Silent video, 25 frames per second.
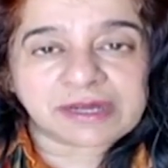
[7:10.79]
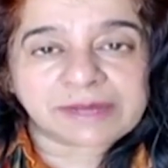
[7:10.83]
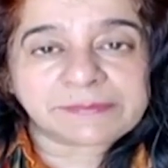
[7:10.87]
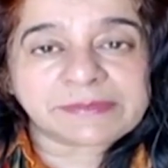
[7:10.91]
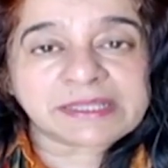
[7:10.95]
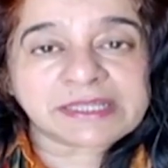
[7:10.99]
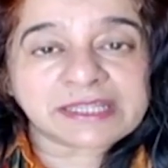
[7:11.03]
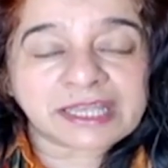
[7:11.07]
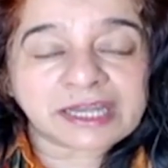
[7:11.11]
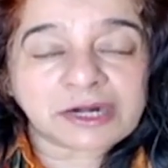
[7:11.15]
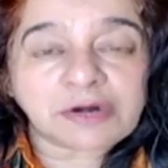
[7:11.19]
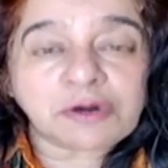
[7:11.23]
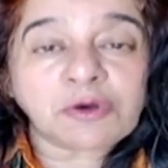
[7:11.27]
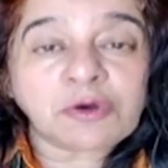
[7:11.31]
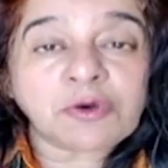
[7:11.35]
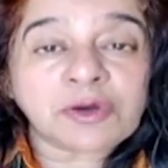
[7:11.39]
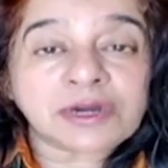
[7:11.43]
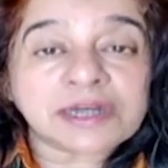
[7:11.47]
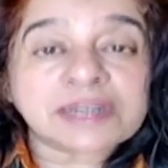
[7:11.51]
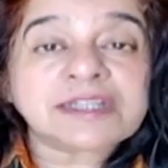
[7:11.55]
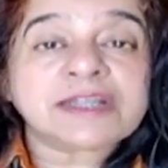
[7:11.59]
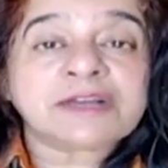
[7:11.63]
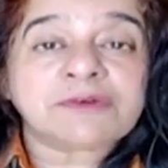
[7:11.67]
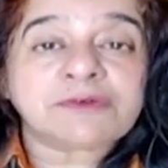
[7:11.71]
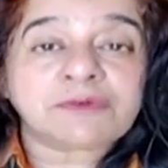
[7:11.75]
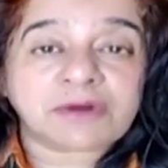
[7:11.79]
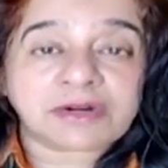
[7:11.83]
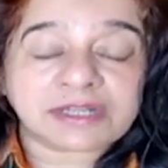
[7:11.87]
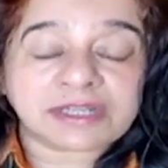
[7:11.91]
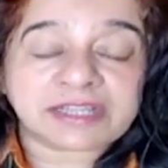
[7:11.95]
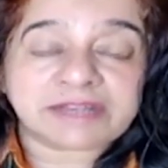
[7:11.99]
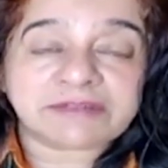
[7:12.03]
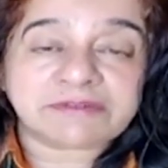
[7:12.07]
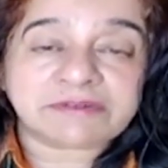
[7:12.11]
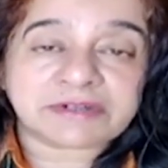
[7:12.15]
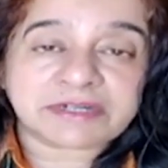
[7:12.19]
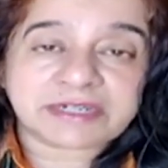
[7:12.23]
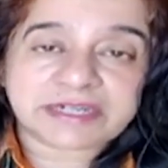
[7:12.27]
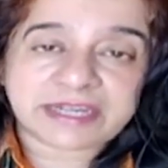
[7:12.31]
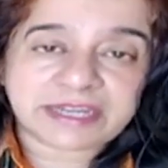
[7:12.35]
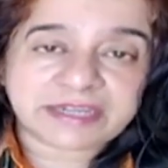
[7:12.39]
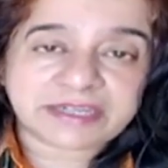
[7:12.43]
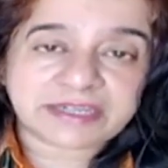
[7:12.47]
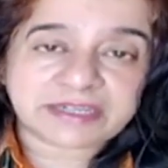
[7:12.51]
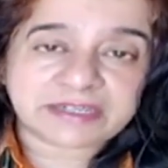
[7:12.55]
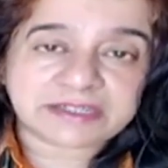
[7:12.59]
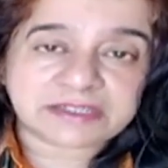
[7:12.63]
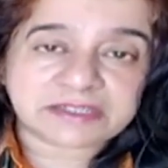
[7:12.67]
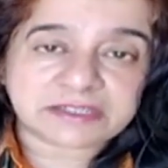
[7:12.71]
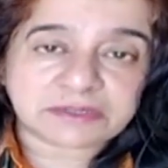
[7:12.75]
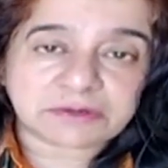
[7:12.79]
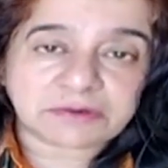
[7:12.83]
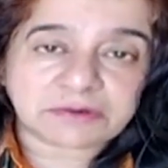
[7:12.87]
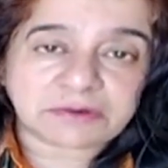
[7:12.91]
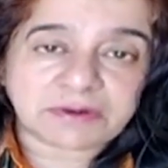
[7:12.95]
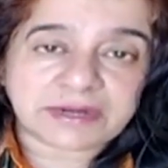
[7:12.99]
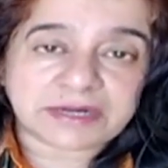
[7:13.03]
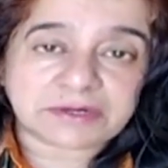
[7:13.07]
I mean, they're lower than what they were 10 years ago.